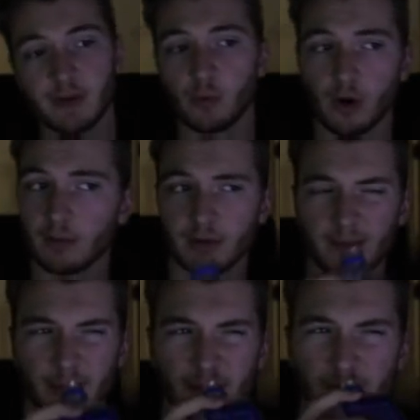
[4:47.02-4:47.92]
he warmed
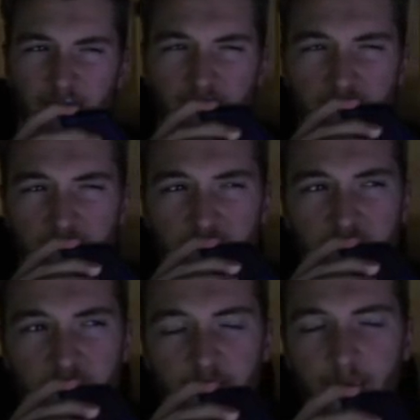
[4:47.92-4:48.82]
up anyone,
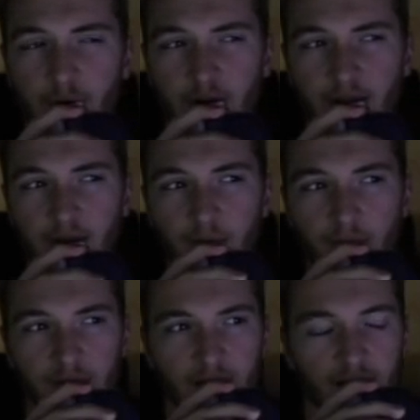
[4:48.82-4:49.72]
but
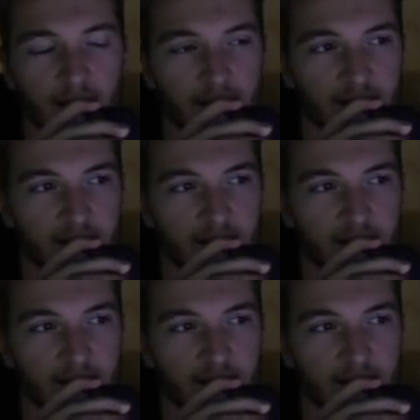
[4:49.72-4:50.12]
we'll, uh, I